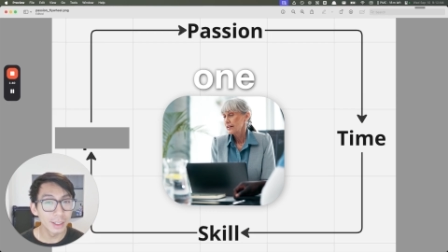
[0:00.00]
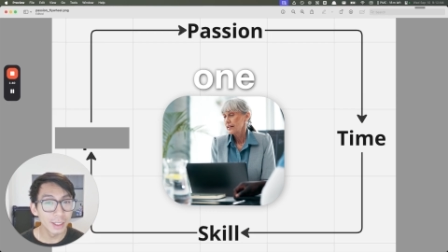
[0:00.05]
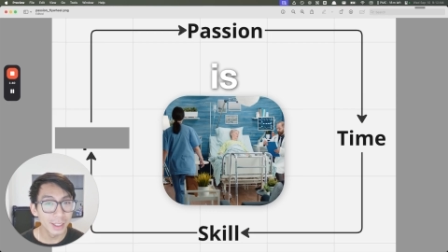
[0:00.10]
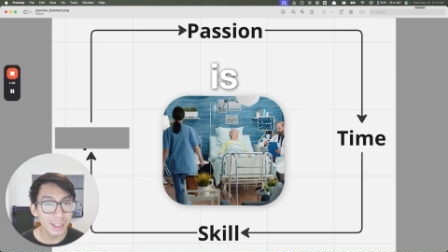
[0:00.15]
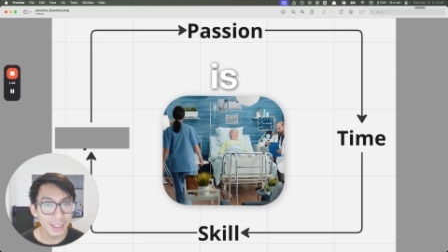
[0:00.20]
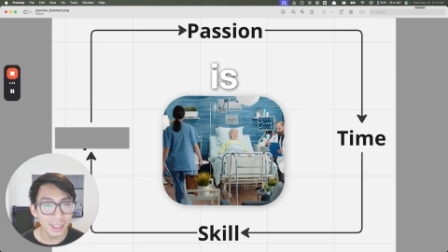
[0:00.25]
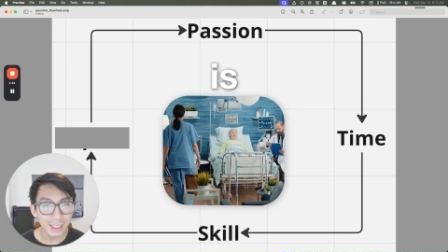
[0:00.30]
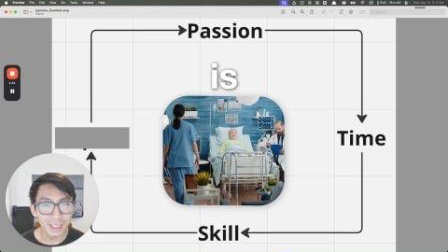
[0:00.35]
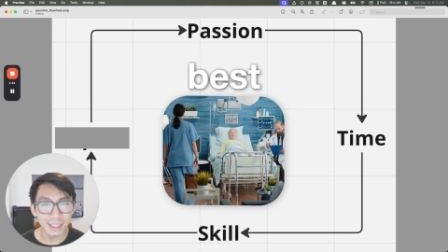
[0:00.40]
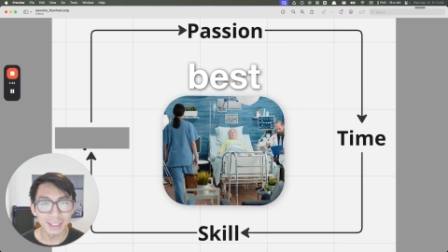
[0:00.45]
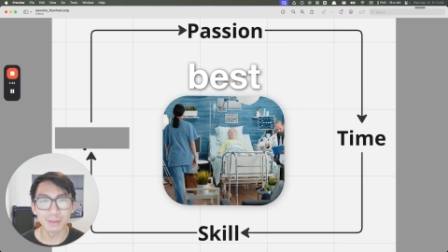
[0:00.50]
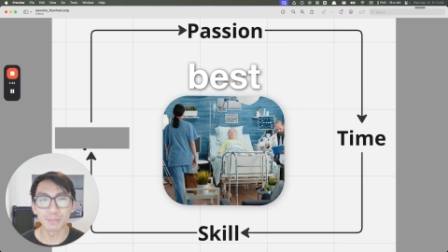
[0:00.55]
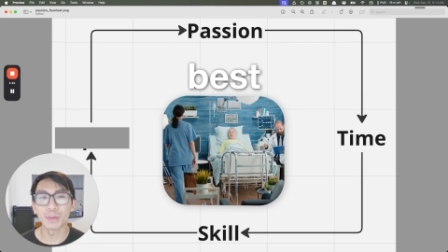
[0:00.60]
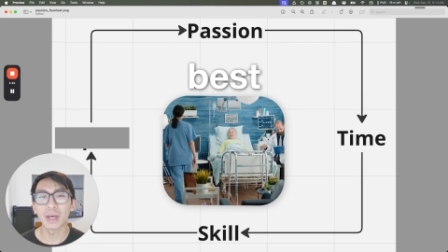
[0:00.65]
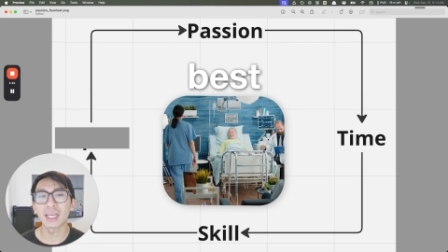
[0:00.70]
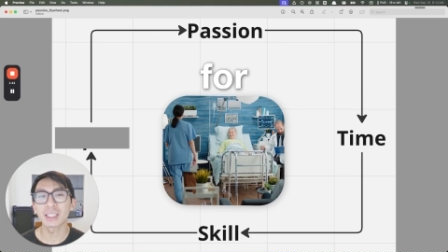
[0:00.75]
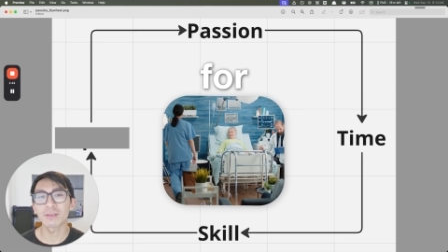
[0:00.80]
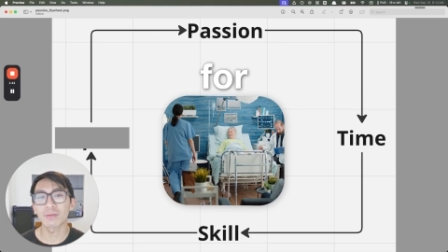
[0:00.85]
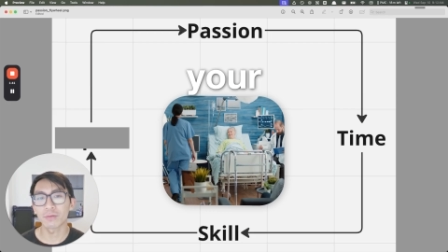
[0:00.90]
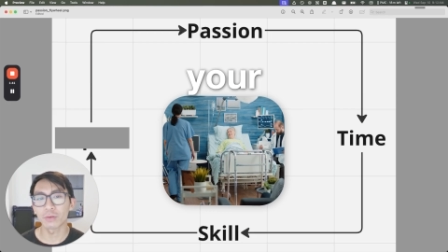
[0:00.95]
is
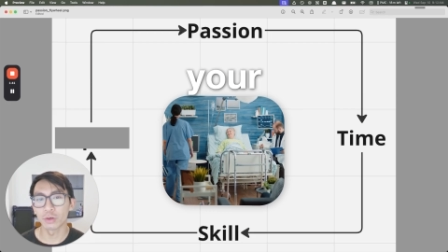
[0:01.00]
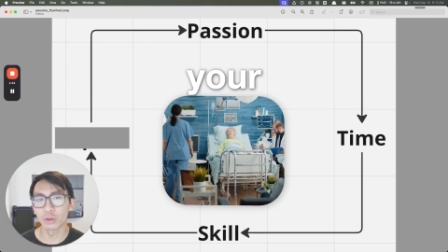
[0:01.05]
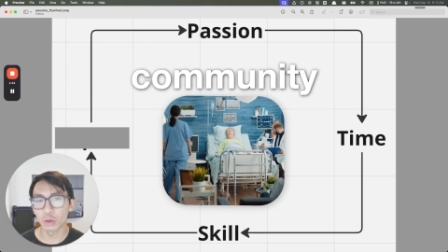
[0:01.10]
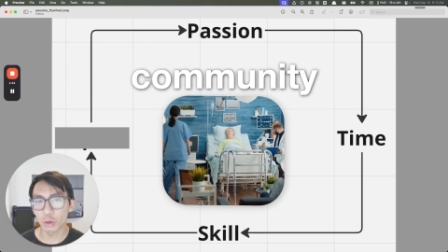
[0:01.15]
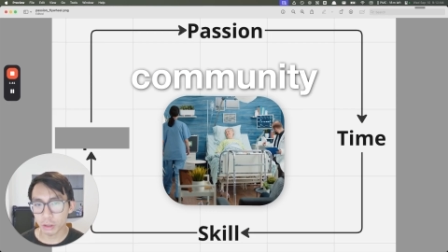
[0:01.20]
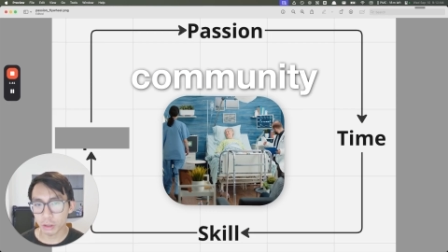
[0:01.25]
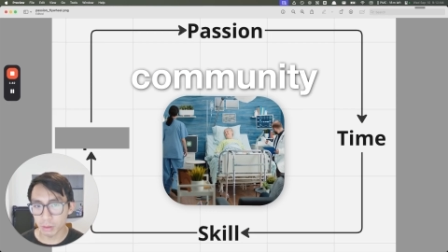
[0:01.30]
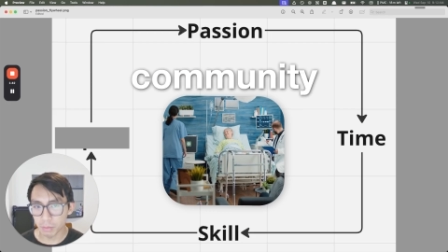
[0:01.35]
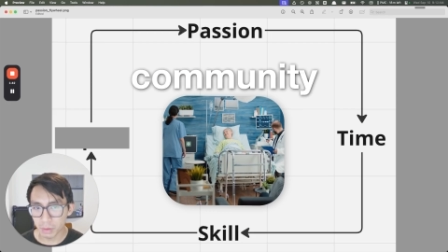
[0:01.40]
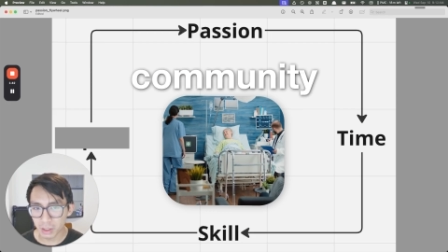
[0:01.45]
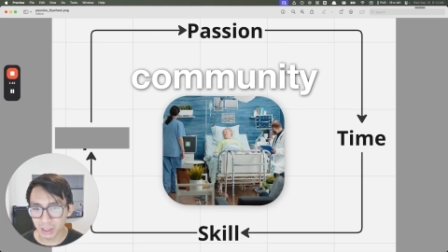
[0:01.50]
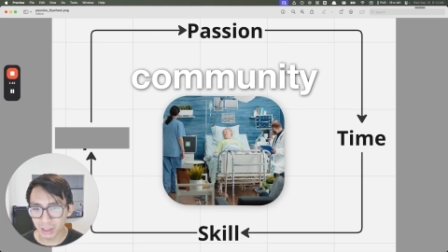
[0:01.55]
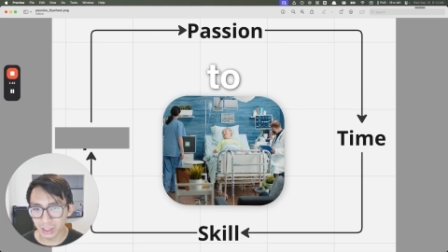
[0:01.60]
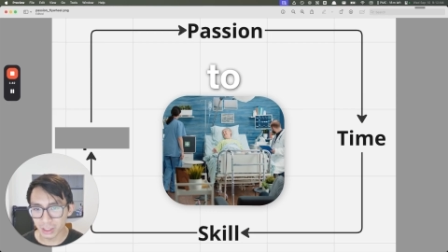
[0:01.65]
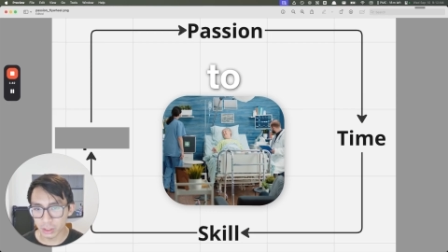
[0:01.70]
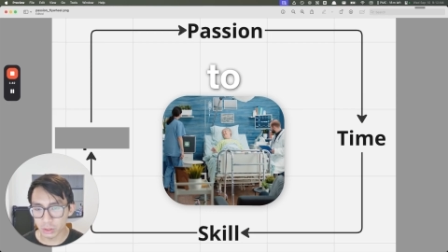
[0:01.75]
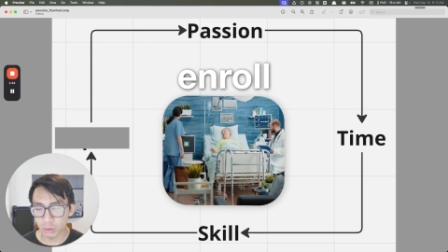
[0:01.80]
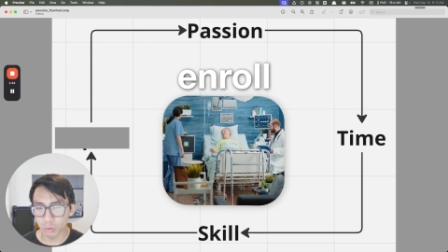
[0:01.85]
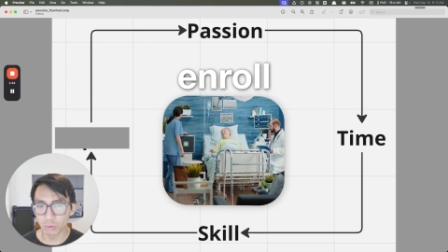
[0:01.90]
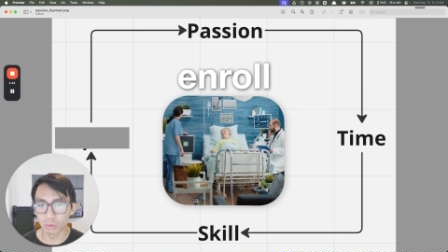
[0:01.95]
best for your community
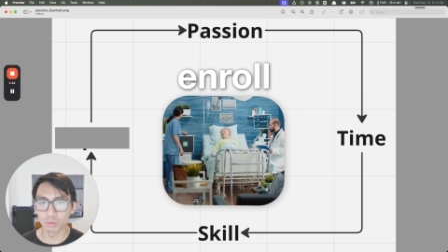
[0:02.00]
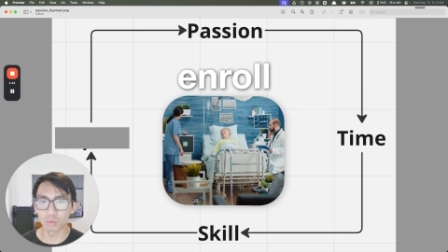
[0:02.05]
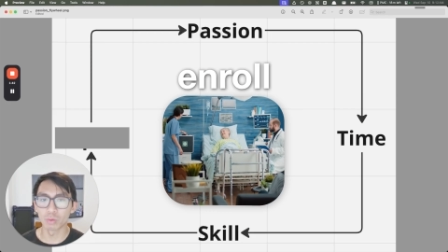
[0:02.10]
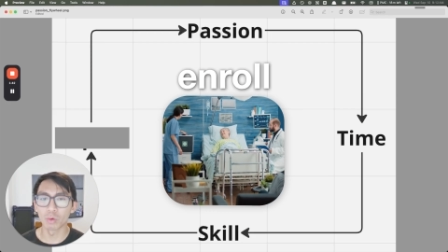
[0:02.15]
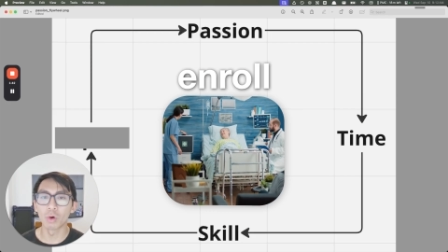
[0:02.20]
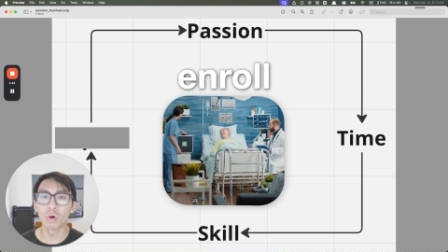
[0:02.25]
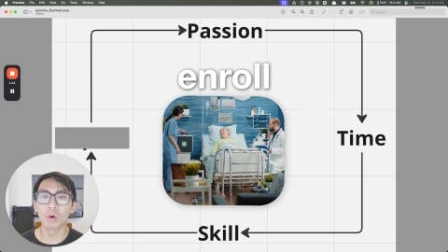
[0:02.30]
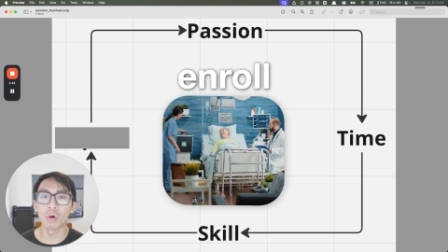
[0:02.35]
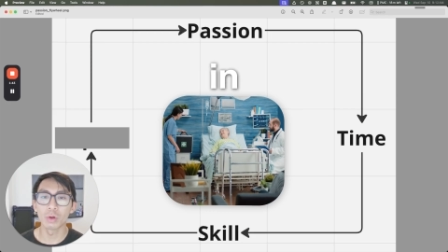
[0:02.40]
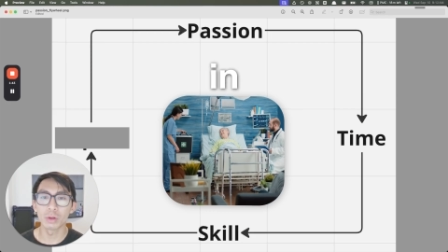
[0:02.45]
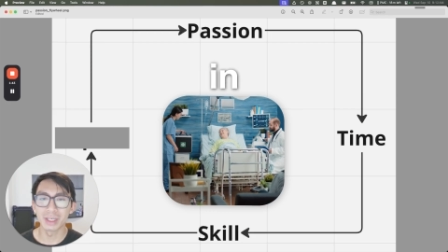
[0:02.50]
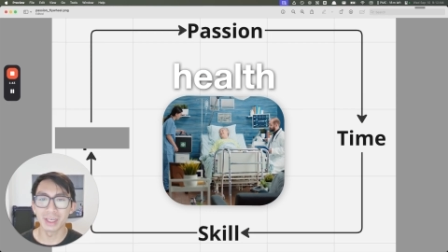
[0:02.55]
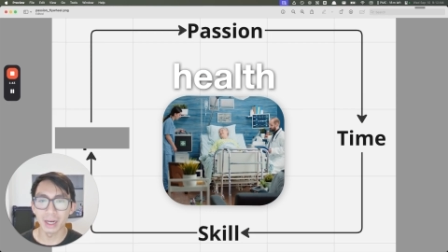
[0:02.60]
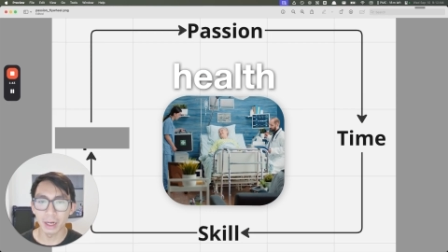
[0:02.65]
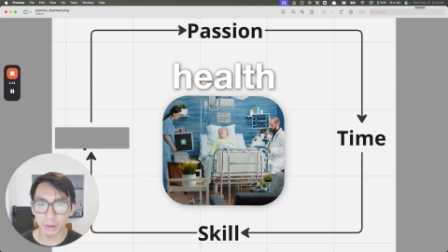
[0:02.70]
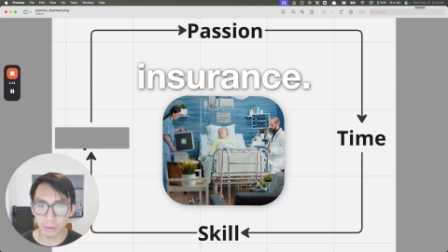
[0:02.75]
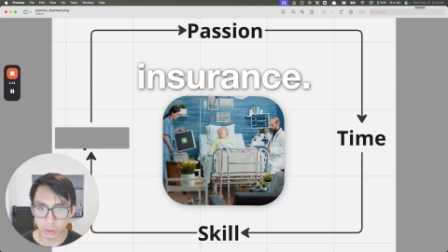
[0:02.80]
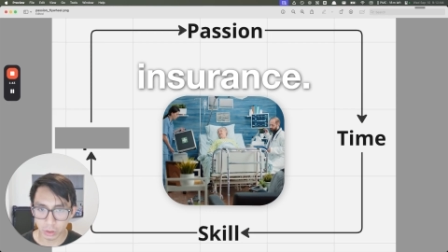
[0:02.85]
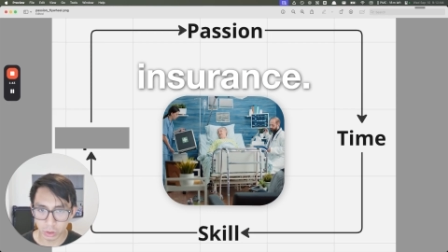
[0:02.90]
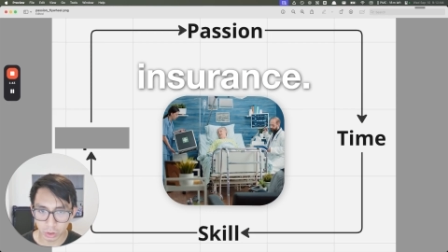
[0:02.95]
to enroll in health
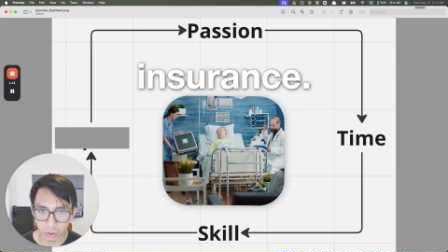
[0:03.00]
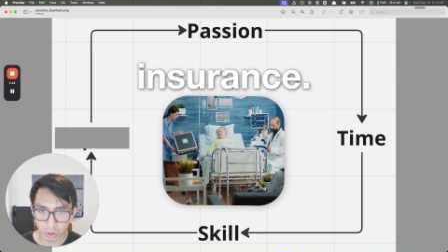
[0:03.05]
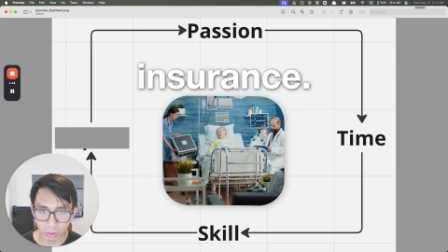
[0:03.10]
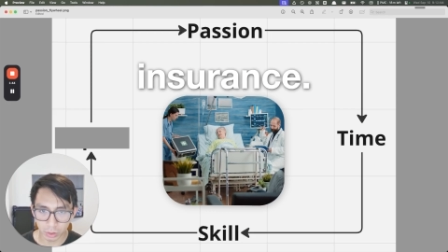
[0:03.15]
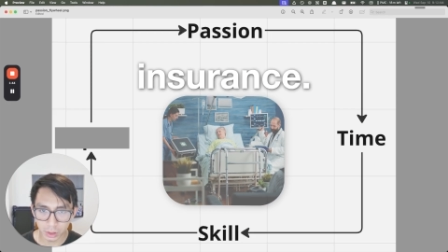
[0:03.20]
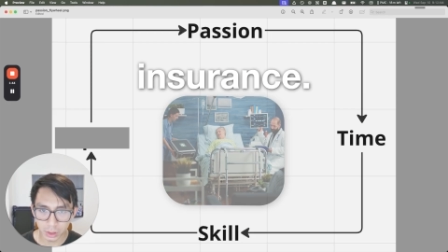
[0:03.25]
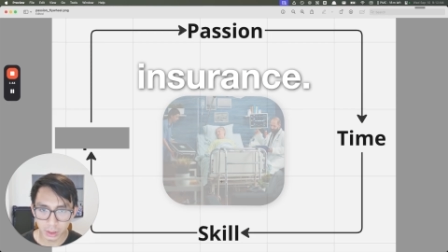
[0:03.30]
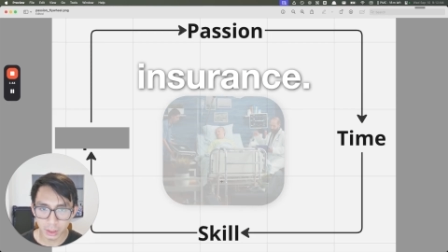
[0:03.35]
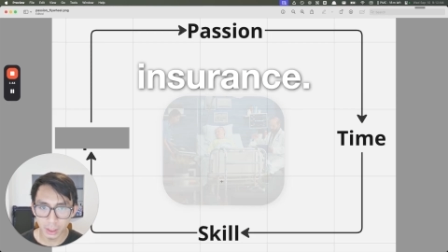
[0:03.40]
insurance.